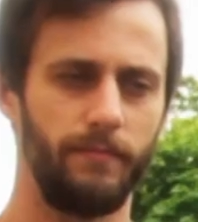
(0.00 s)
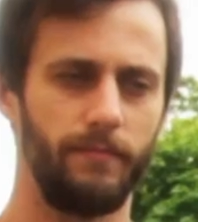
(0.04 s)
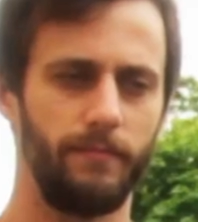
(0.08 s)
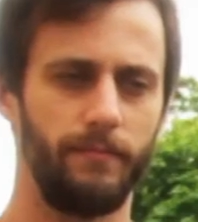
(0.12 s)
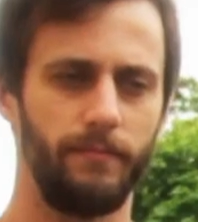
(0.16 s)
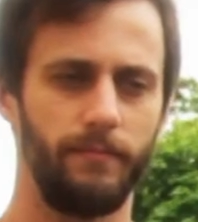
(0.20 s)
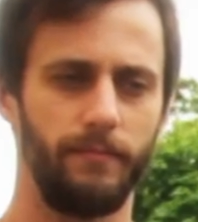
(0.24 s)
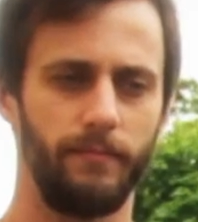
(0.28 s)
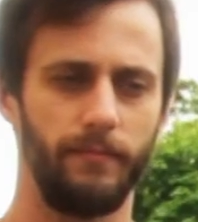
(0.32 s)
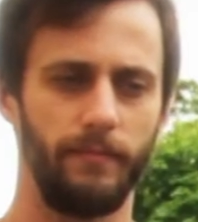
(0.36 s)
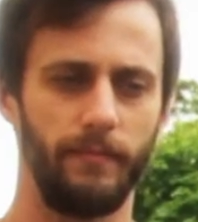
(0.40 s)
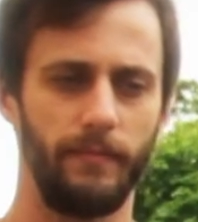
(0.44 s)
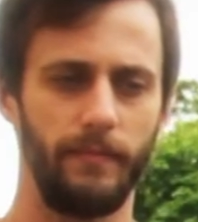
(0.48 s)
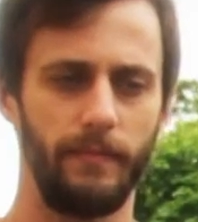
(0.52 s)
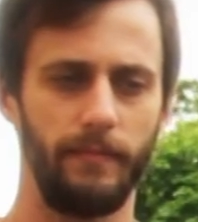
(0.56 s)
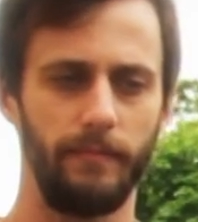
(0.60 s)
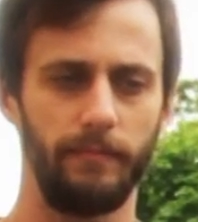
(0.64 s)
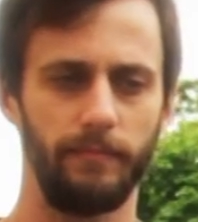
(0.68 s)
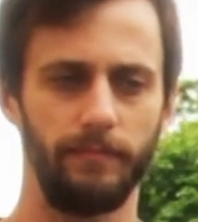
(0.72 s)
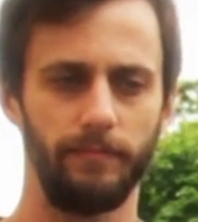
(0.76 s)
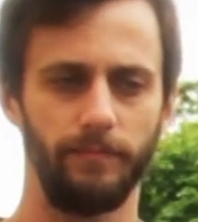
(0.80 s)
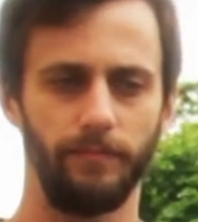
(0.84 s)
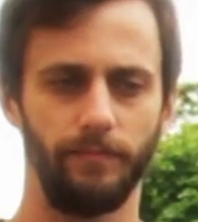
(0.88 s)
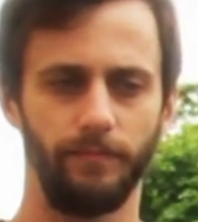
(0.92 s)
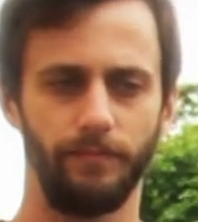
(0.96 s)

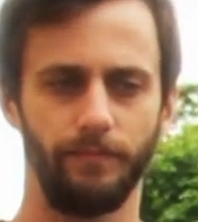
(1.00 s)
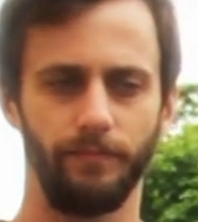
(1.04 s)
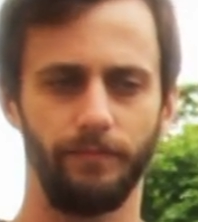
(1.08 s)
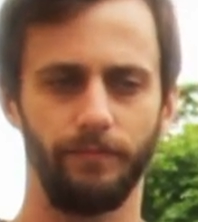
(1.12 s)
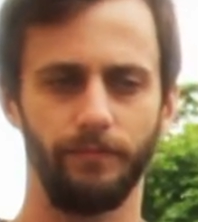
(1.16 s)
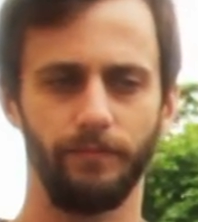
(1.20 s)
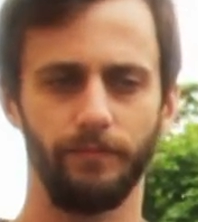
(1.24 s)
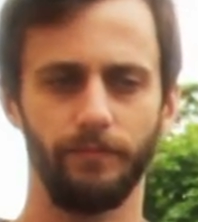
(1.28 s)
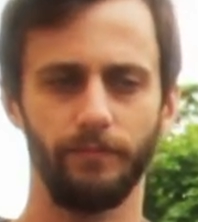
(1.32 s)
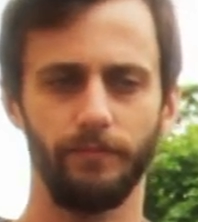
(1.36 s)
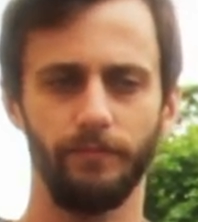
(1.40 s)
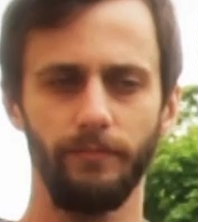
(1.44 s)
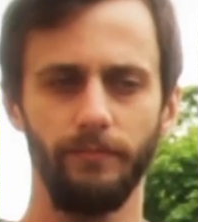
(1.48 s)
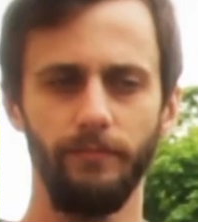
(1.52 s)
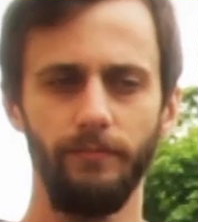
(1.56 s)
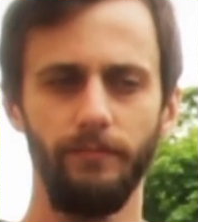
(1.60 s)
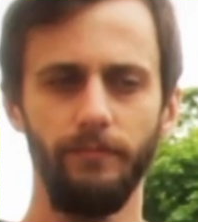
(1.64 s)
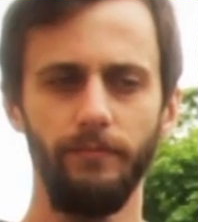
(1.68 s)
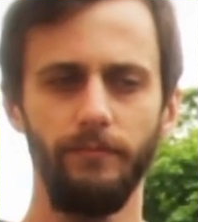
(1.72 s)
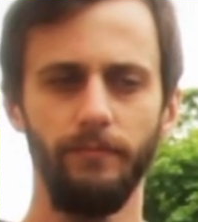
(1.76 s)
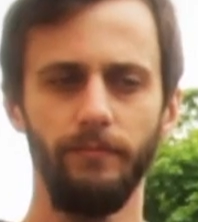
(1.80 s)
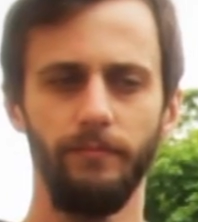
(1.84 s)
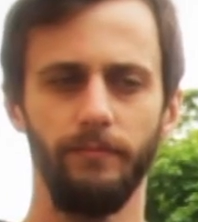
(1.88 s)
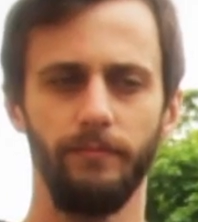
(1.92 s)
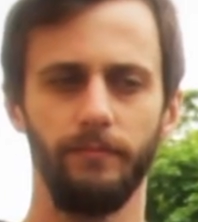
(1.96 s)

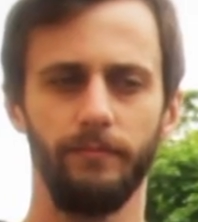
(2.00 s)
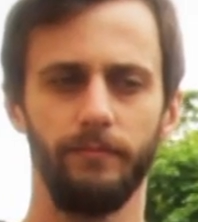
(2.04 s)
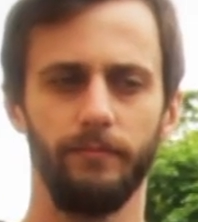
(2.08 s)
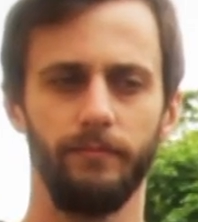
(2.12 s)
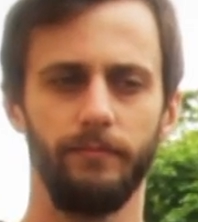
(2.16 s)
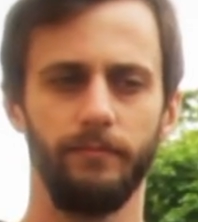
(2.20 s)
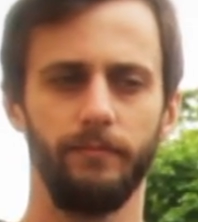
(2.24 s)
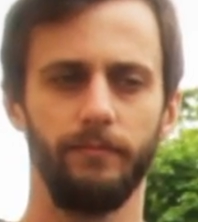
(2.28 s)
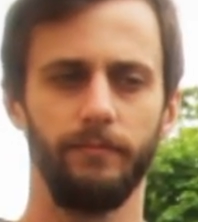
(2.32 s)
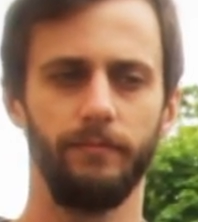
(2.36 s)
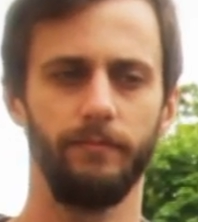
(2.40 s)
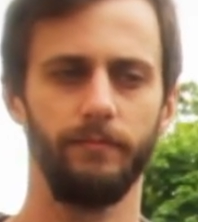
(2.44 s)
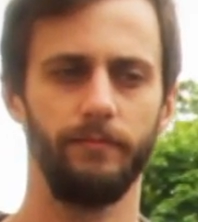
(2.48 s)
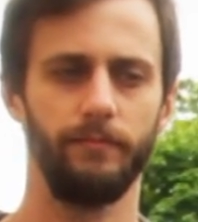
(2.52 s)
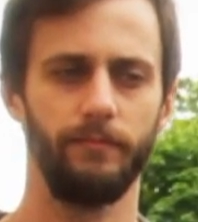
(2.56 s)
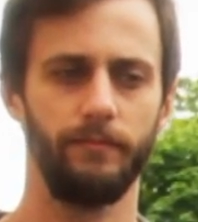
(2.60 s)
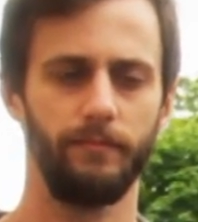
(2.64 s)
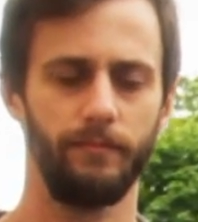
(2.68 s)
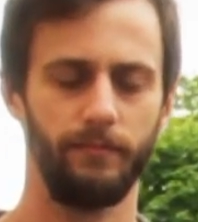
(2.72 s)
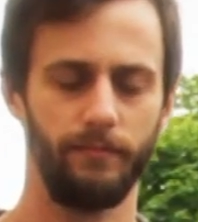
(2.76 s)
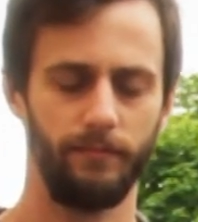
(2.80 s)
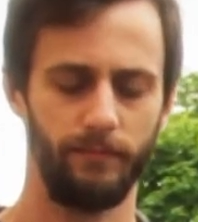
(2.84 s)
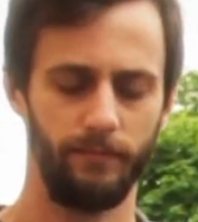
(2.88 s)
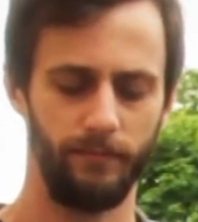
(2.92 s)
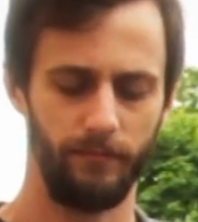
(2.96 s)

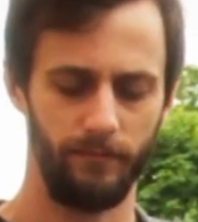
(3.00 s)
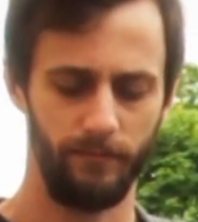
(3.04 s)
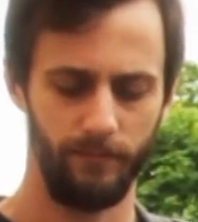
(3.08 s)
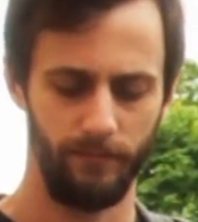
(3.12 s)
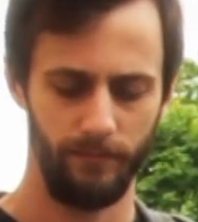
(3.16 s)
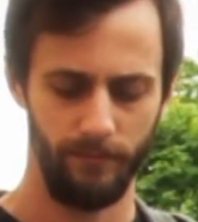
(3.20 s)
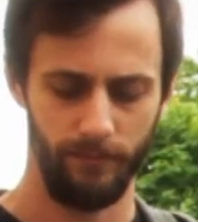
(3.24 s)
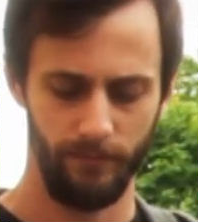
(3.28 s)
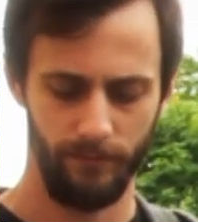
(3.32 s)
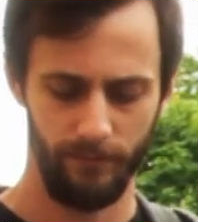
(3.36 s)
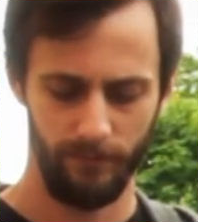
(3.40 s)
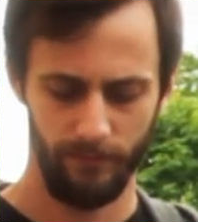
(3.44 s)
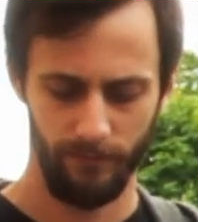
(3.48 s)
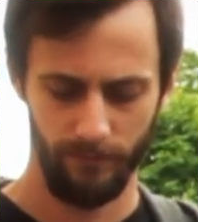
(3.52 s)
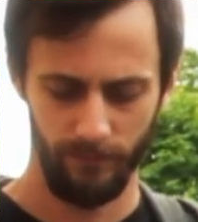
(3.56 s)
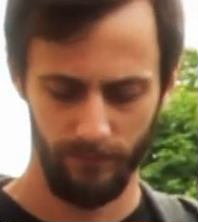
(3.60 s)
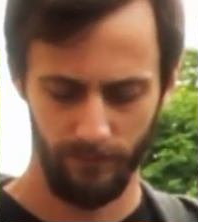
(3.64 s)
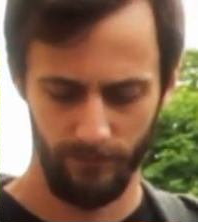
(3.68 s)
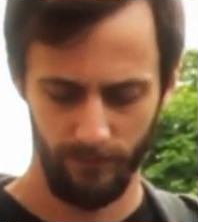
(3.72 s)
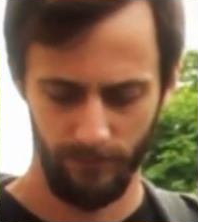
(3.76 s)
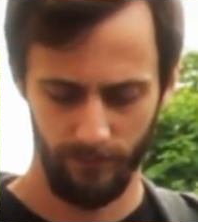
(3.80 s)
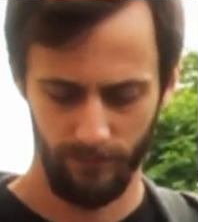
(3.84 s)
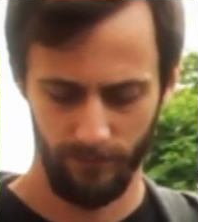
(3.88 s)
[no speech]